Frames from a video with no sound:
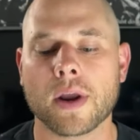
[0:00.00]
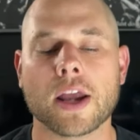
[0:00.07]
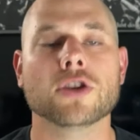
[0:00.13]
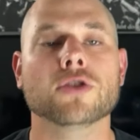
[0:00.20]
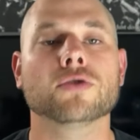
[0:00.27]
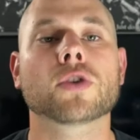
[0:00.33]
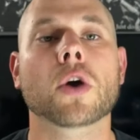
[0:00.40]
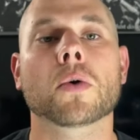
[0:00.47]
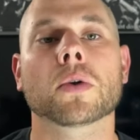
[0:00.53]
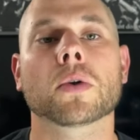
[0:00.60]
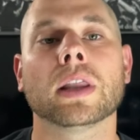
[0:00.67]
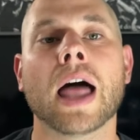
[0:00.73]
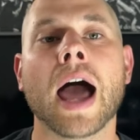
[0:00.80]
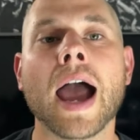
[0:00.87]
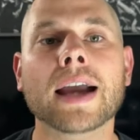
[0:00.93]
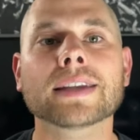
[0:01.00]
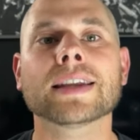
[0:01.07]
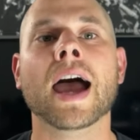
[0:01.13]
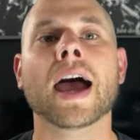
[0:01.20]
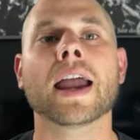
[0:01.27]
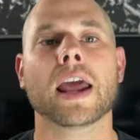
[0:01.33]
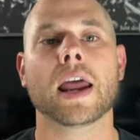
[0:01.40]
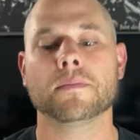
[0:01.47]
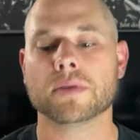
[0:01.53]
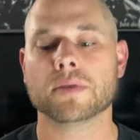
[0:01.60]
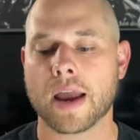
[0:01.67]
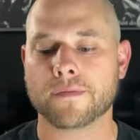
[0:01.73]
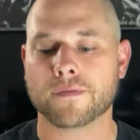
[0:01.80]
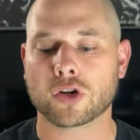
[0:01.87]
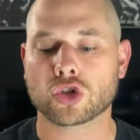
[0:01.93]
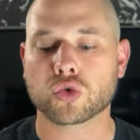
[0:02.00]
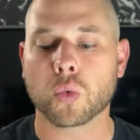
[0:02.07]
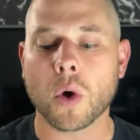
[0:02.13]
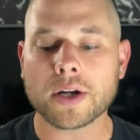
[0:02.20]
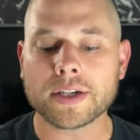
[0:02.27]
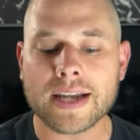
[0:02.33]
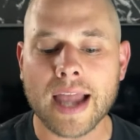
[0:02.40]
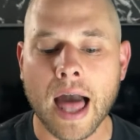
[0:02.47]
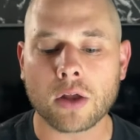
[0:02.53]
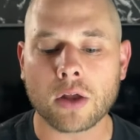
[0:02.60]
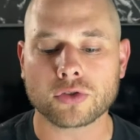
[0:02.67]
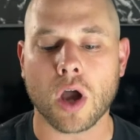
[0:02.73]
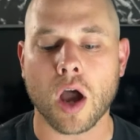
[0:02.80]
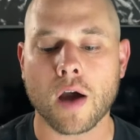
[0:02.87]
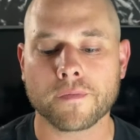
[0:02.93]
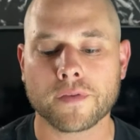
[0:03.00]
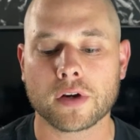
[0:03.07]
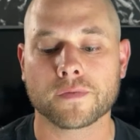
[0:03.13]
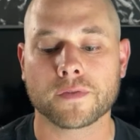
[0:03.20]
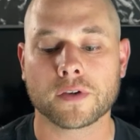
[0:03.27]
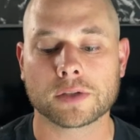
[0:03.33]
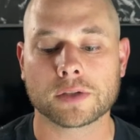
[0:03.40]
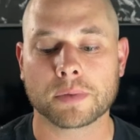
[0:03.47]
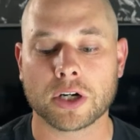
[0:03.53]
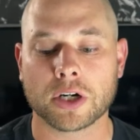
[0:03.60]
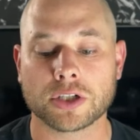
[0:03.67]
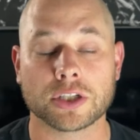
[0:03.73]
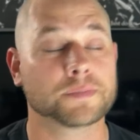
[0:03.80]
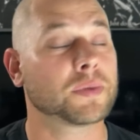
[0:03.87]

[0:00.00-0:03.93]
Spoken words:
and use code LOCKEDONNBA for $20 off your first purchase.